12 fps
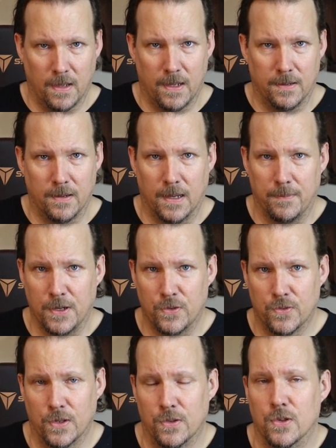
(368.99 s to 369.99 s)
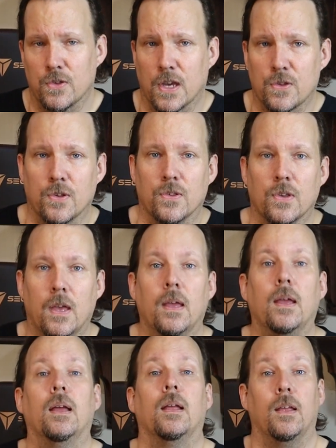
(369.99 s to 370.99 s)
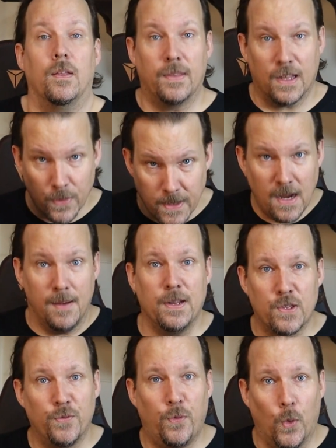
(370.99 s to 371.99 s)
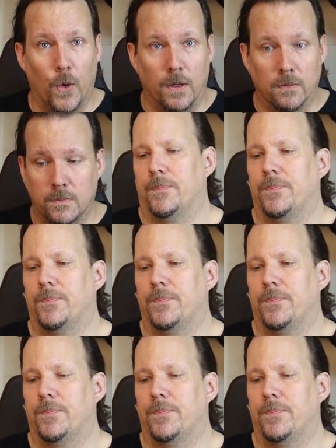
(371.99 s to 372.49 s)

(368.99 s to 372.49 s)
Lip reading: I'm interested in suggestions. That's what comments are for.